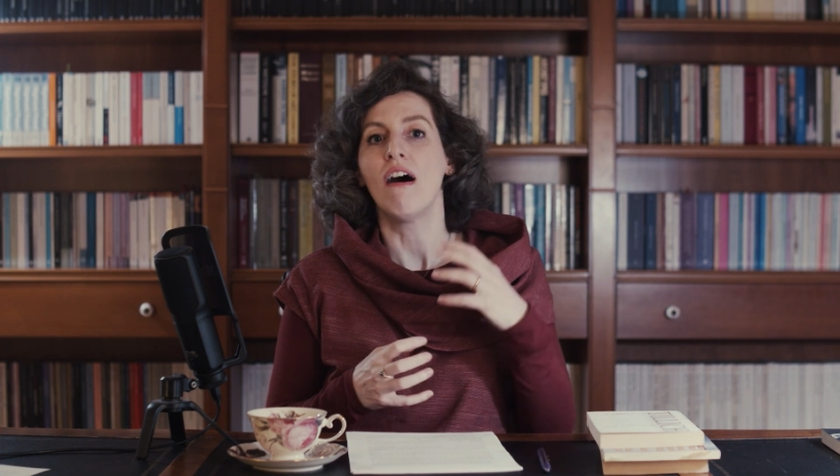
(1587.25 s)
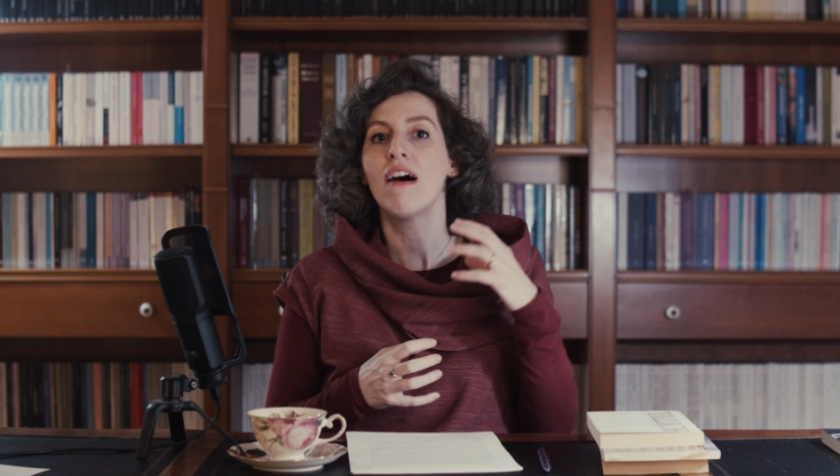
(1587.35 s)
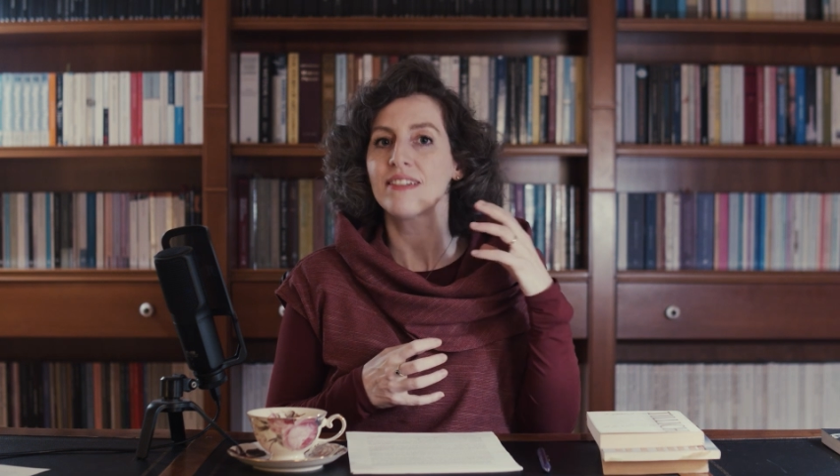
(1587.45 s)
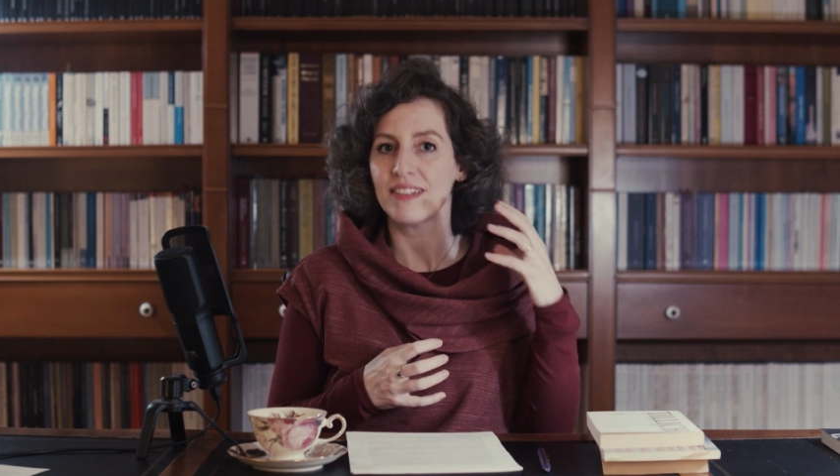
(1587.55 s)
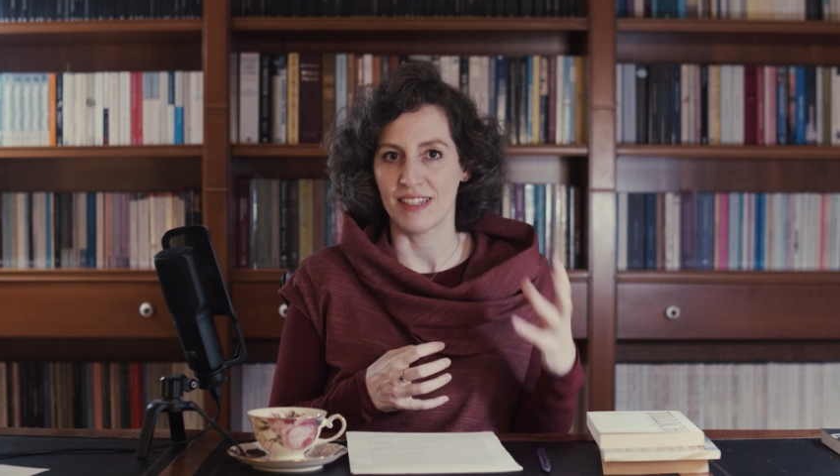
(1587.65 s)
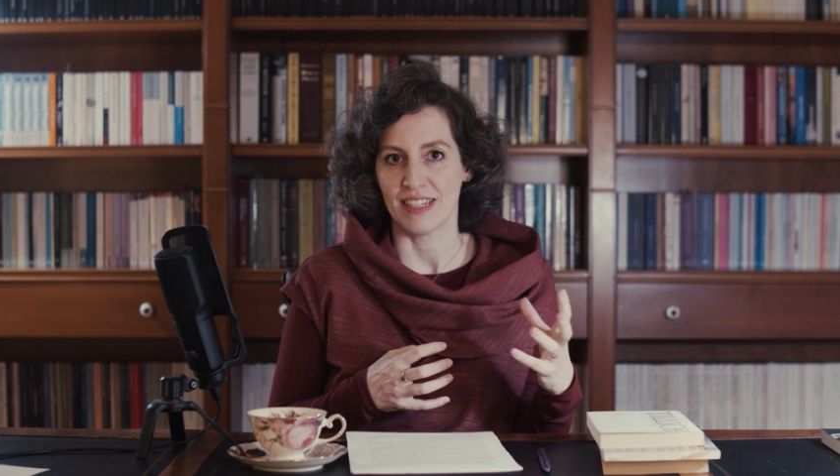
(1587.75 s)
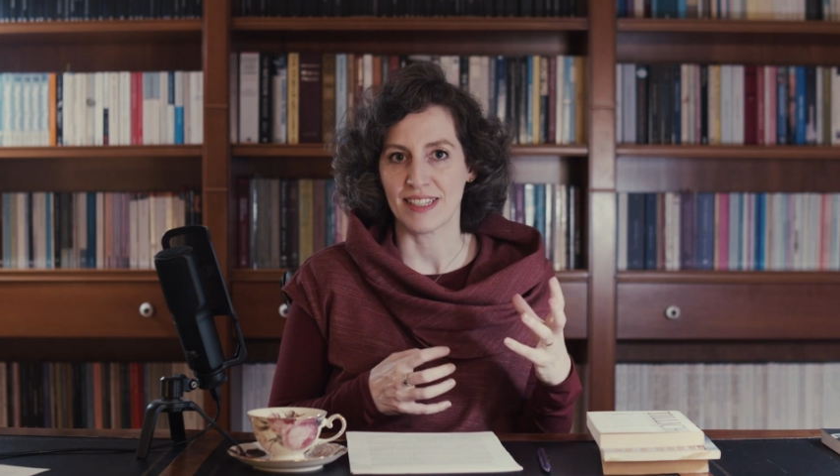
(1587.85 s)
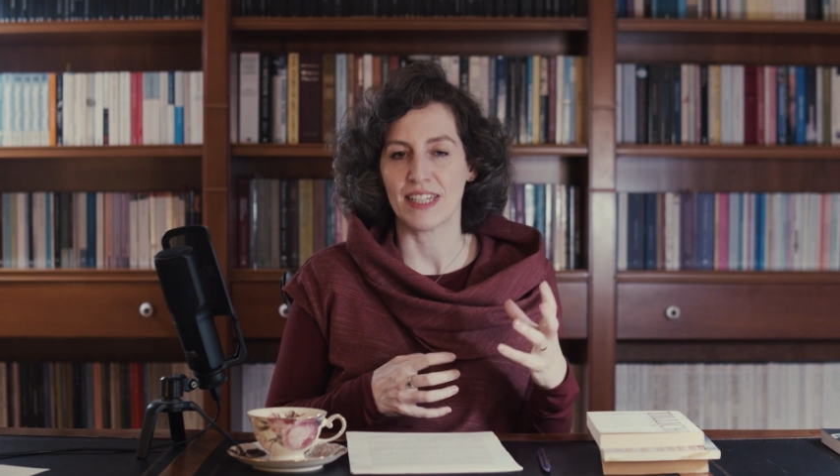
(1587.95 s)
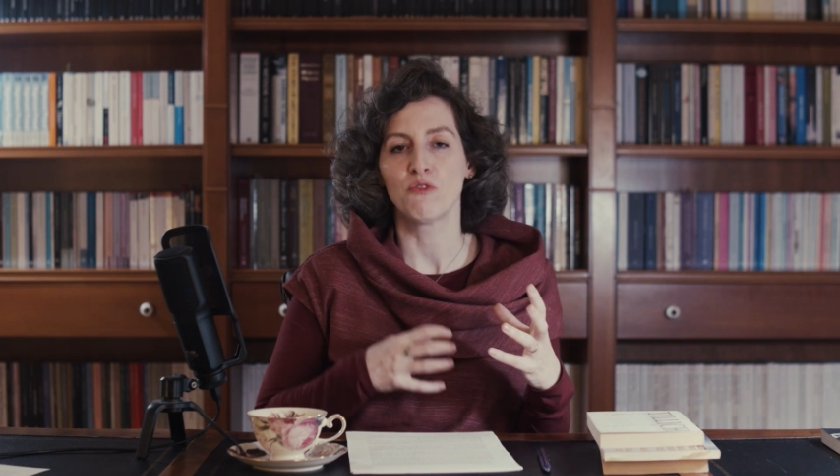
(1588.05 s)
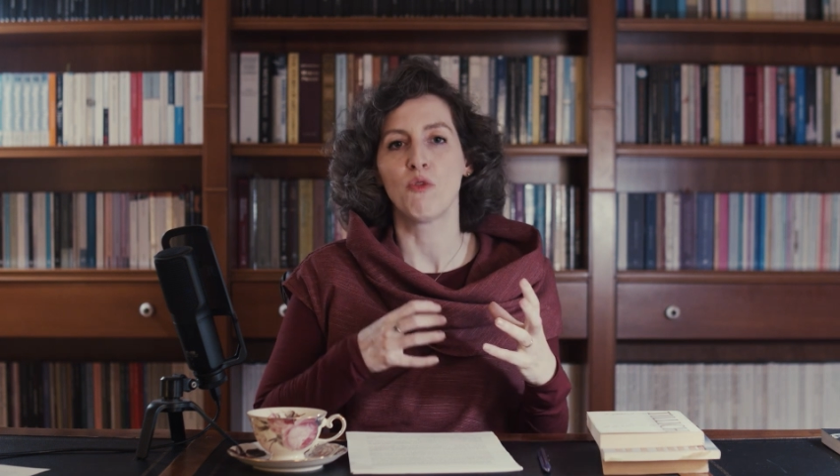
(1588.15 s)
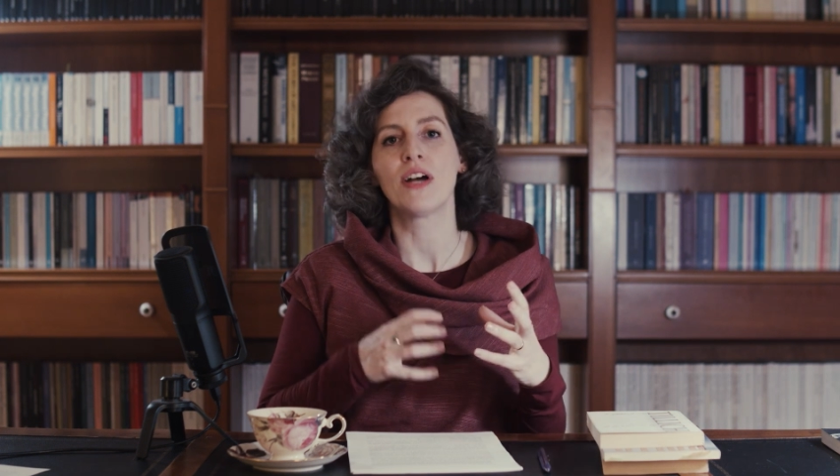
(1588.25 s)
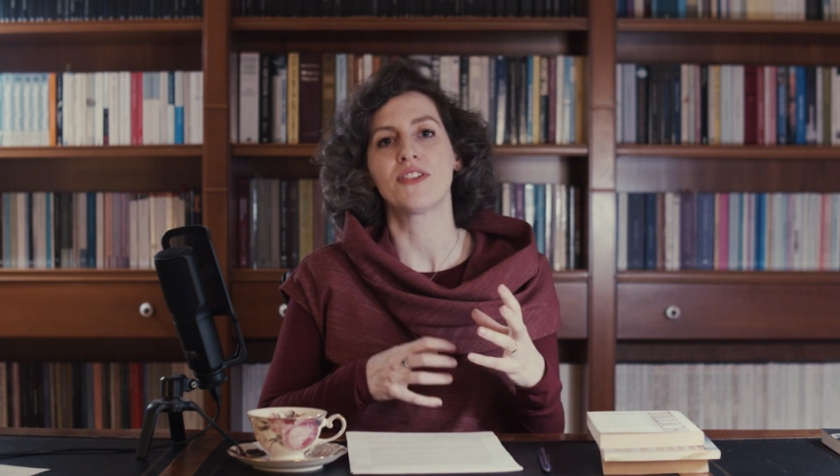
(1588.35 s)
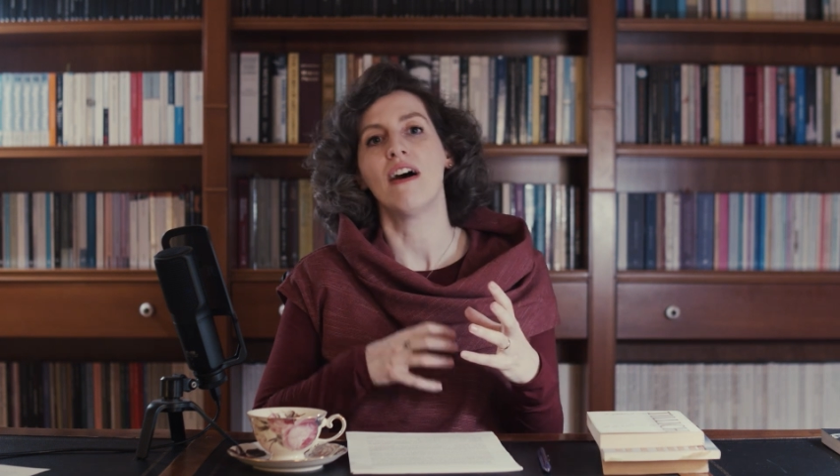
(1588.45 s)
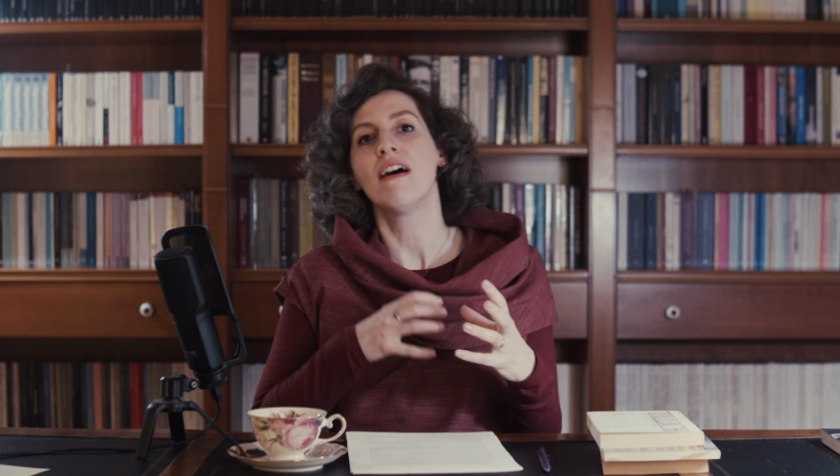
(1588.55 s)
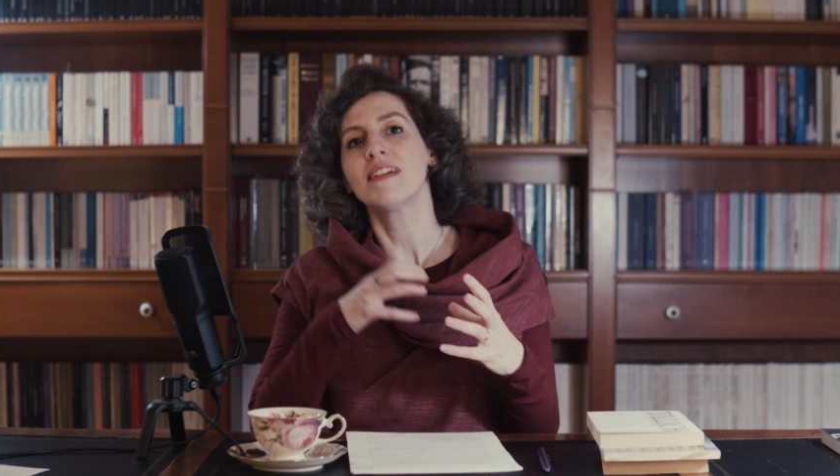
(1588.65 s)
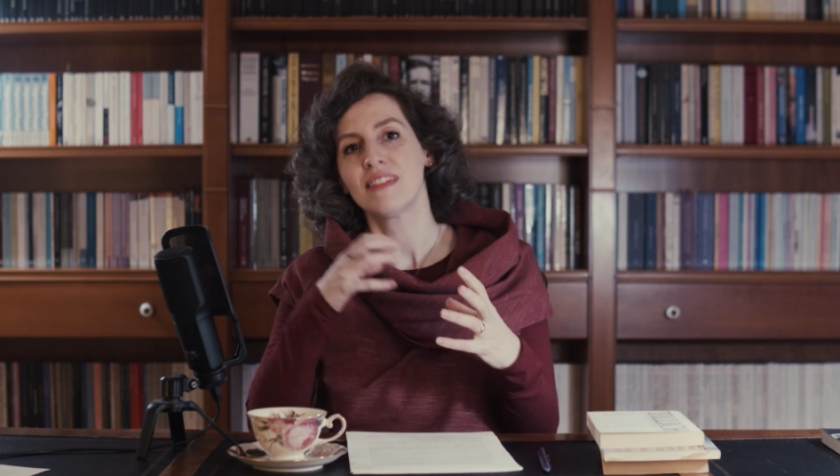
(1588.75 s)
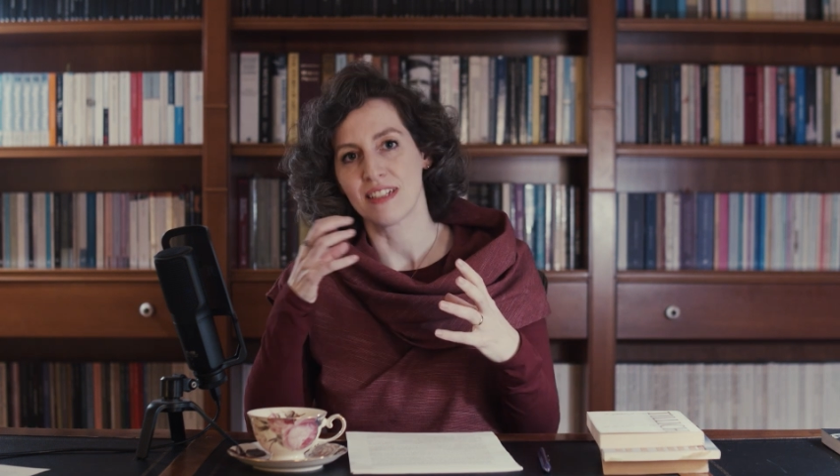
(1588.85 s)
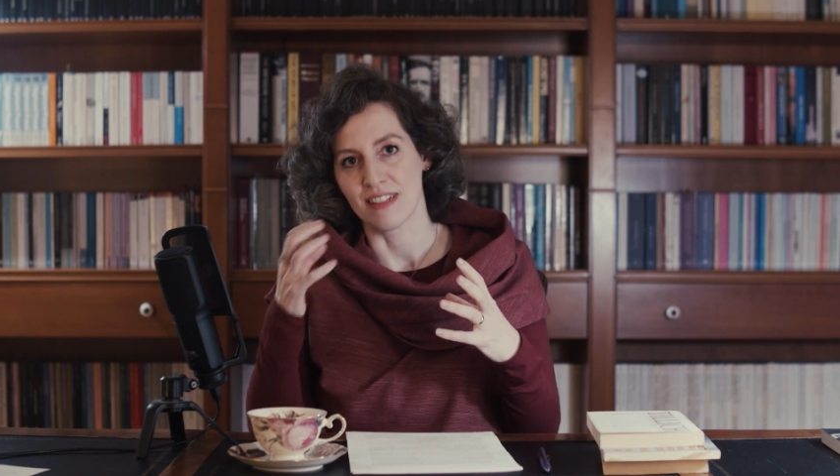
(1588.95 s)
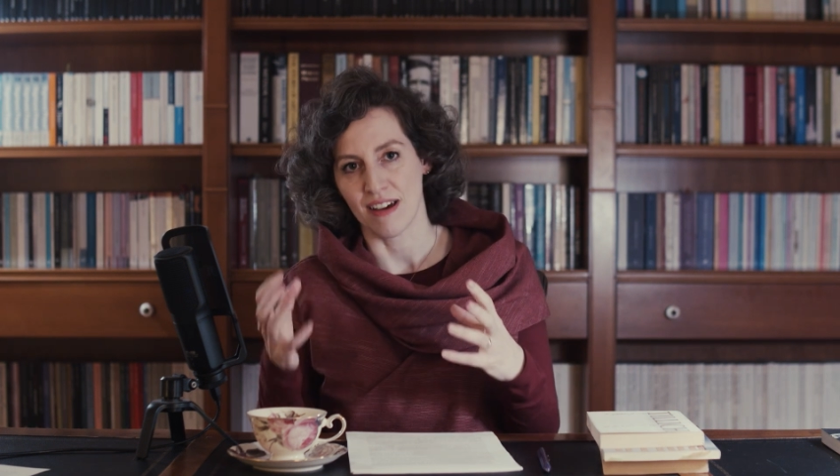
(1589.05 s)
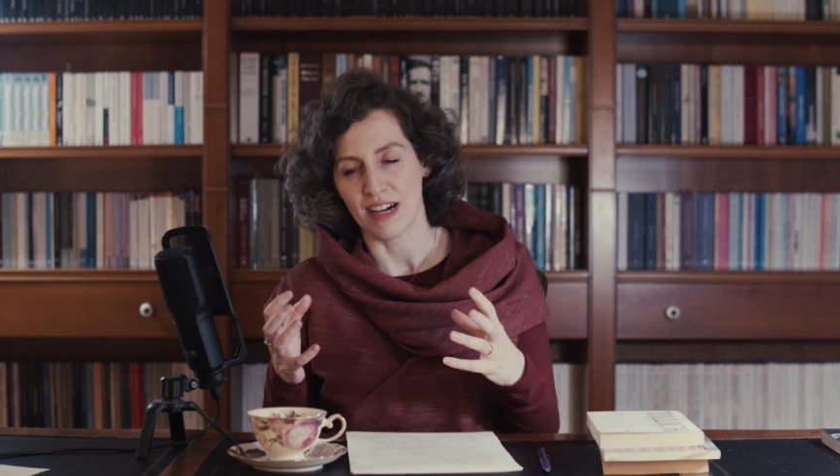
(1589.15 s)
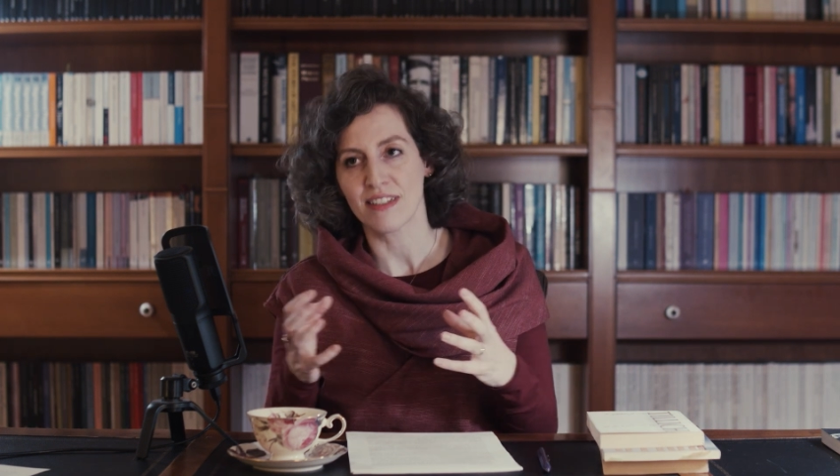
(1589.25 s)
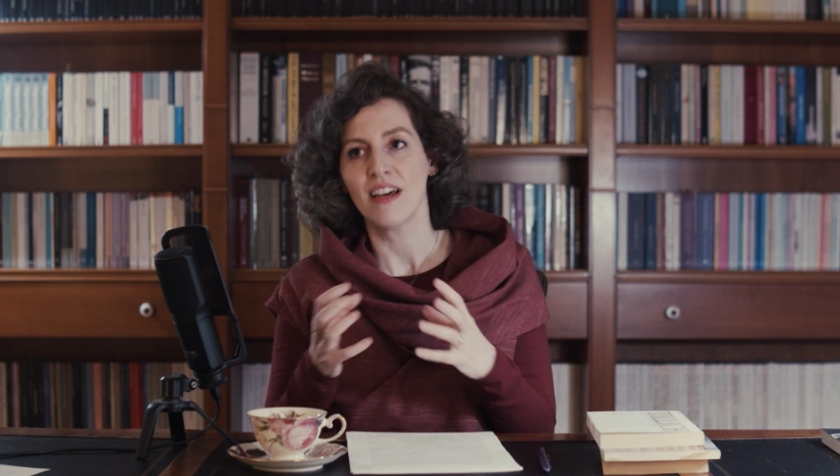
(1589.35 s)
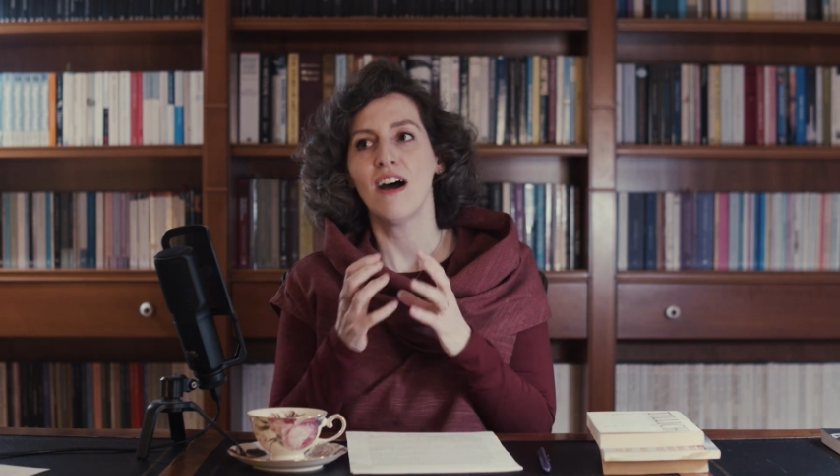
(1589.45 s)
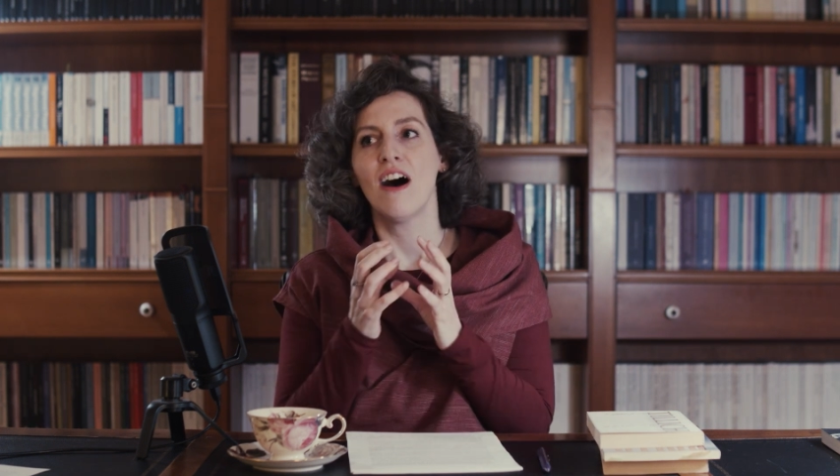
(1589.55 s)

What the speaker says: art is and what art is not,